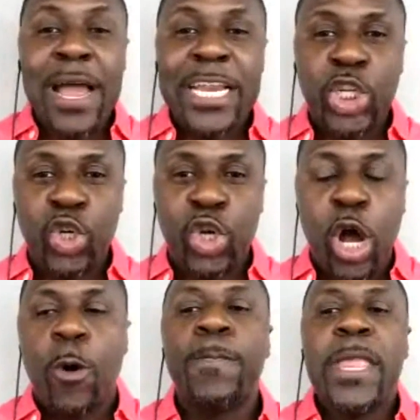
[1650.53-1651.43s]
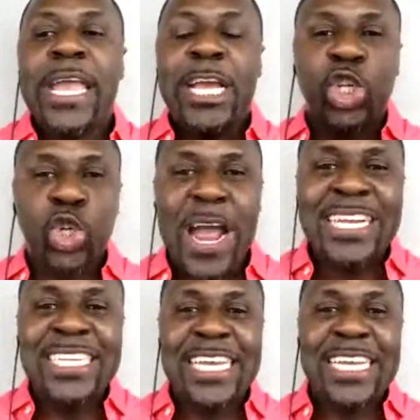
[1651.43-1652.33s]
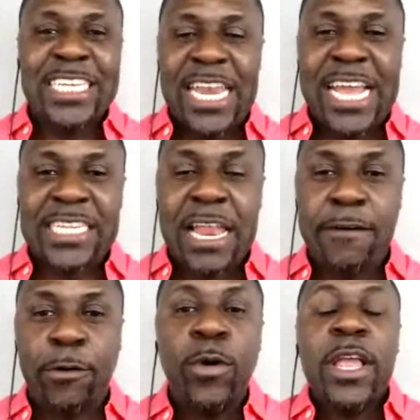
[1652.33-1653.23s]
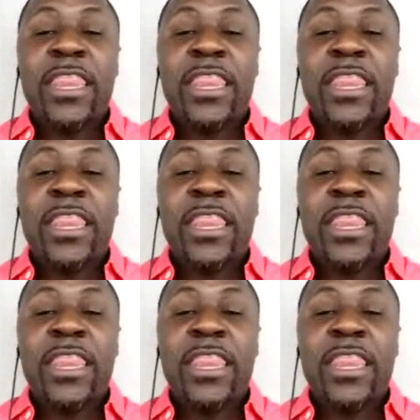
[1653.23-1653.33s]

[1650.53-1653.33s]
that you know is trying to get to the next level.